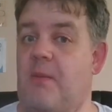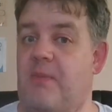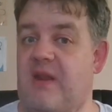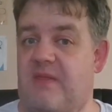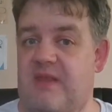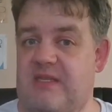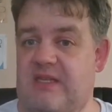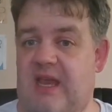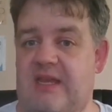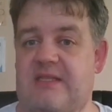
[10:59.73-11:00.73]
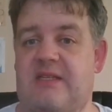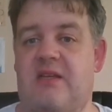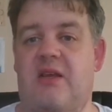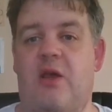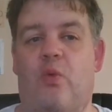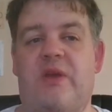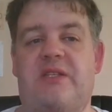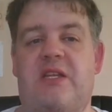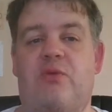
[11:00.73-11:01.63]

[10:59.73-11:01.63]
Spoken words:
But in this case, we see